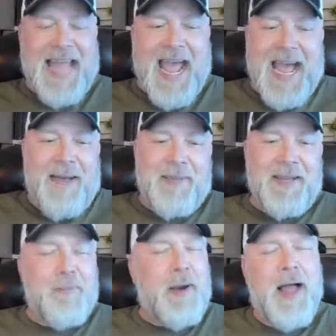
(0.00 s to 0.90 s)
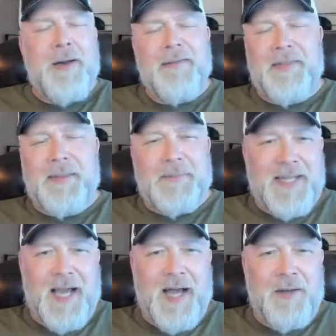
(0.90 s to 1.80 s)
happy and proud of
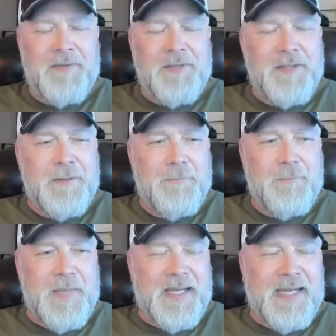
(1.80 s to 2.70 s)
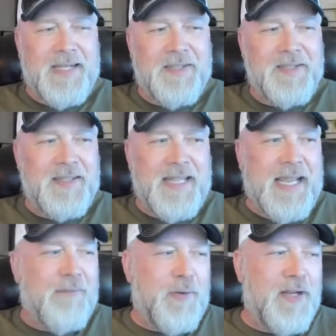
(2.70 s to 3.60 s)
themselves because
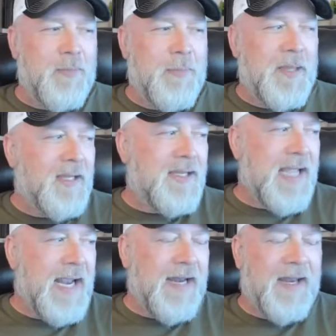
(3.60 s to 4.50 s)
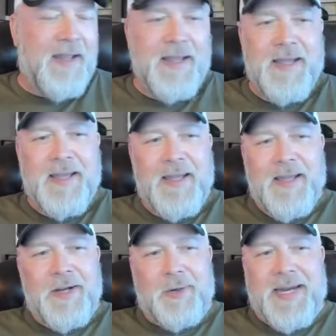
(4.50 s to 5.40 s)
they've rehabilitated
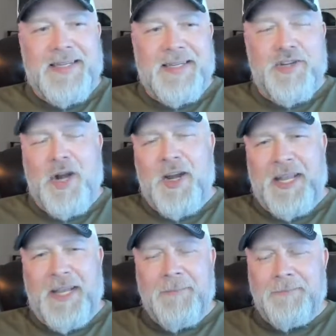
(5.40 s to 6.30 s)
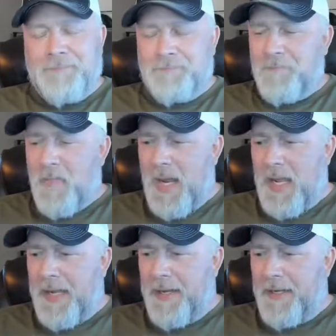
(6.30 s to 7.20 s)
Crazy Johnny.
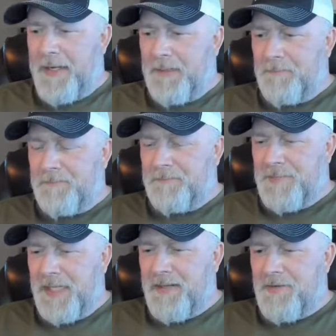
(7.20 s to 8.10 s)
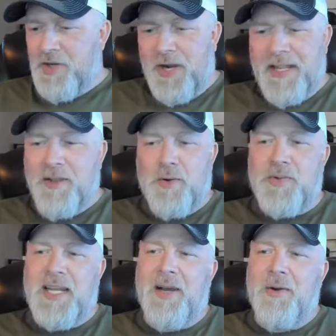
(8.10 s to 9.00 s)
But Johnny
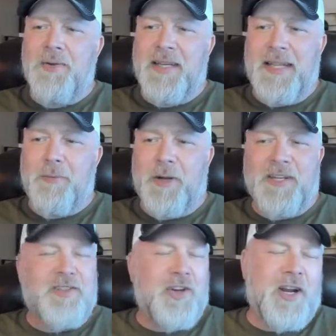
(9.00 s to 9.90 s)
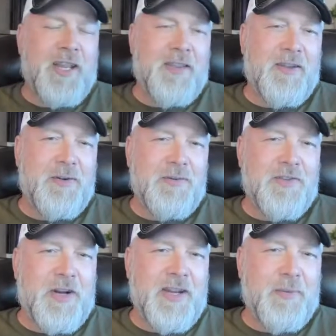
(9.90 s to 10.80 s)
goes out, and what does Johnny do?
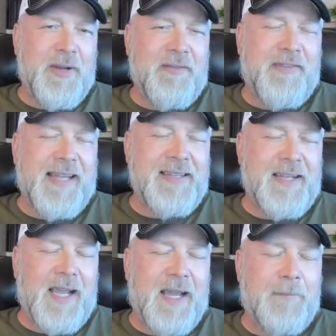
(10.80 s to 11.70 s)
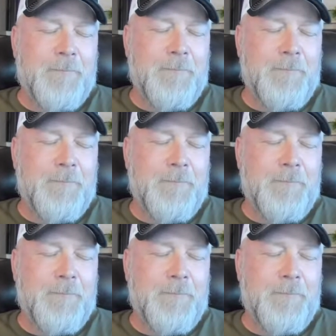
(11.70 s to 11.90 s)
Johnny reoffends again.